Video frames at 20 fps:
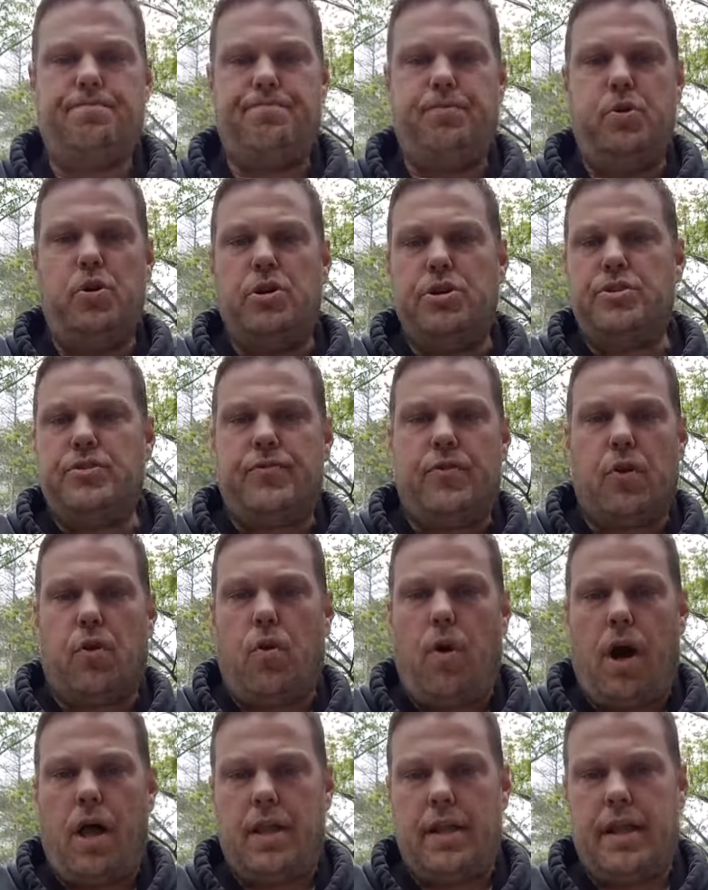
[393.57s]
push for
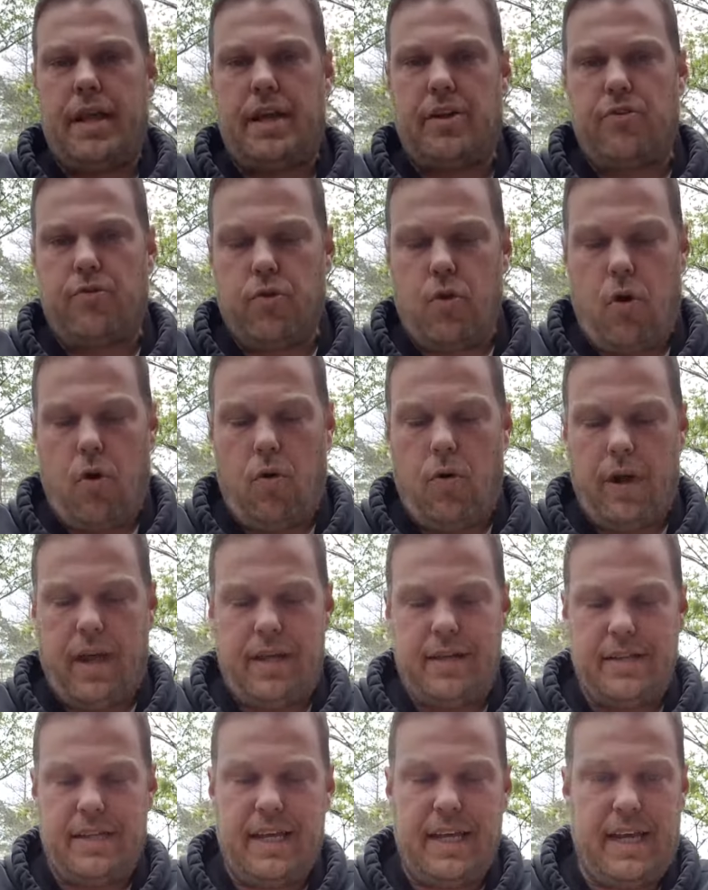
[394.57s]
quality control
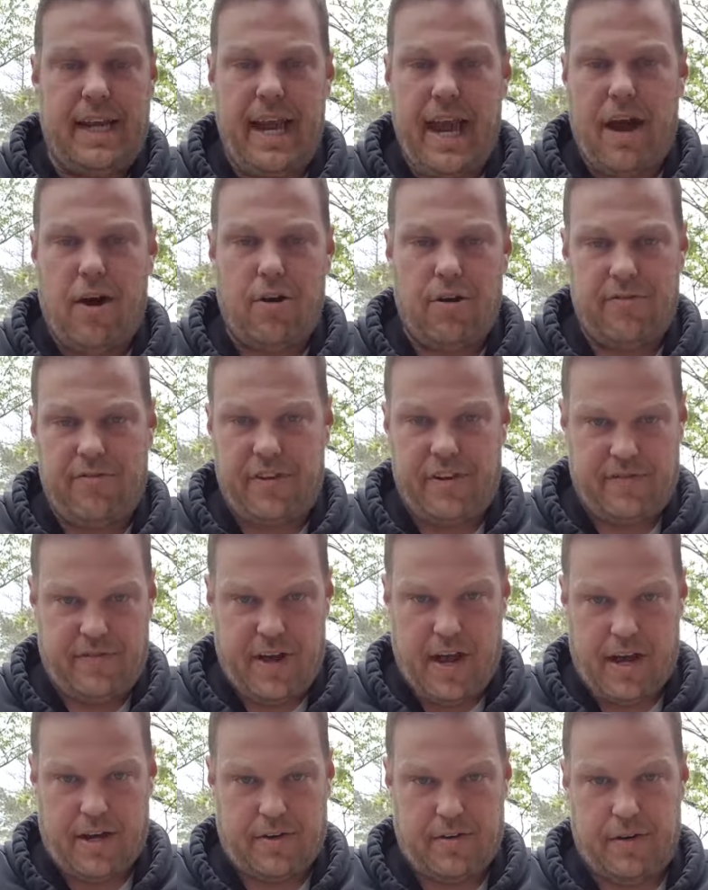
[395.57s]
in the counterfeit
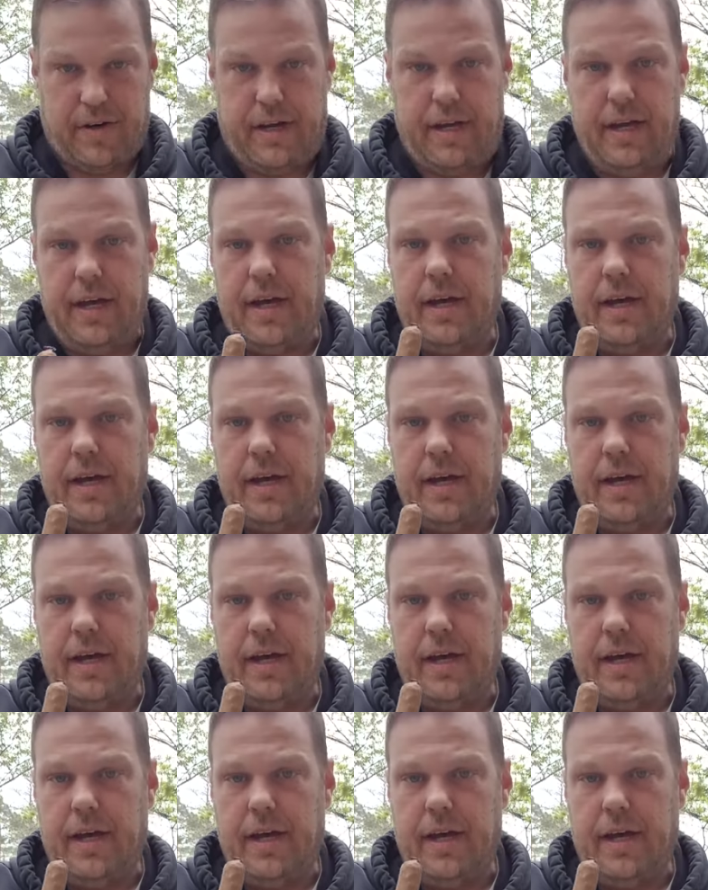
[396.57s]
factory.